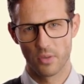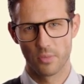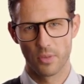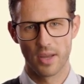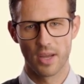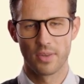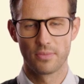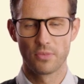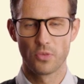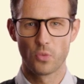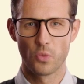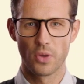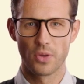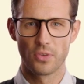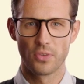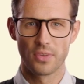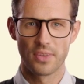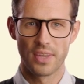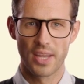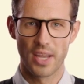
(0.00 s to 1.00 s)
when even
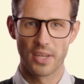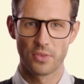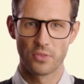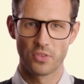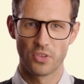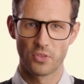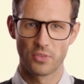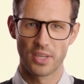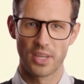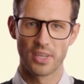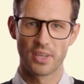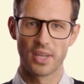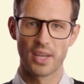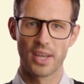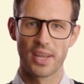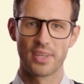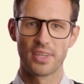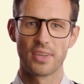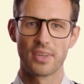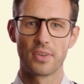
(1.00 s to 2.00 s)
weaker signals are needed
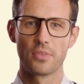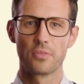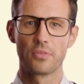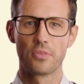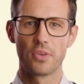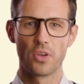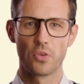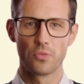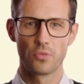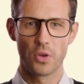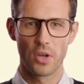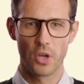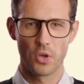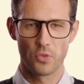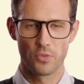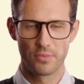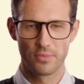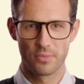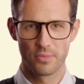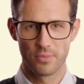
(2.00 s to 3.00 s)
as in the figure below.